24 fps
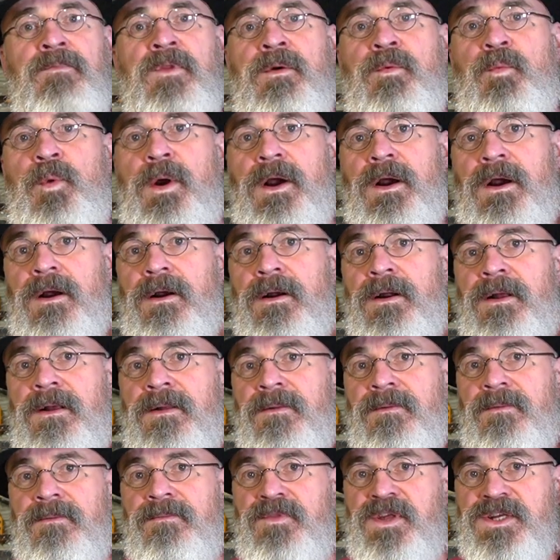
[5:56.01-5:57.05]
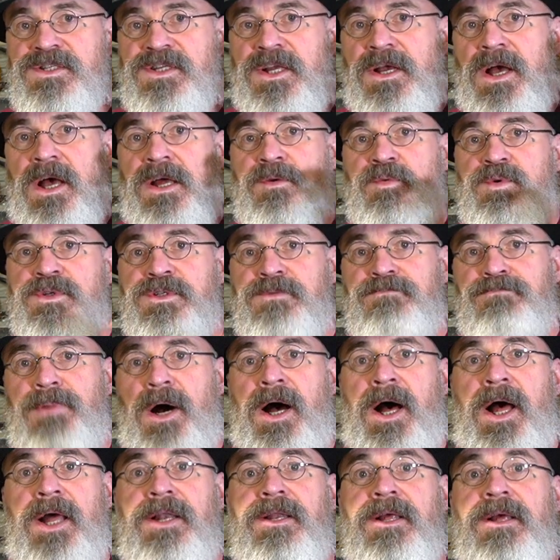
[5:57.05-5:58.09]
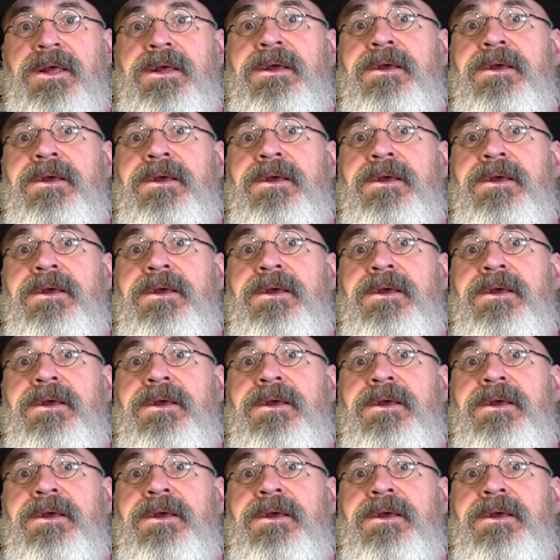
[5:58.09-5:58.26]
where this gun was bought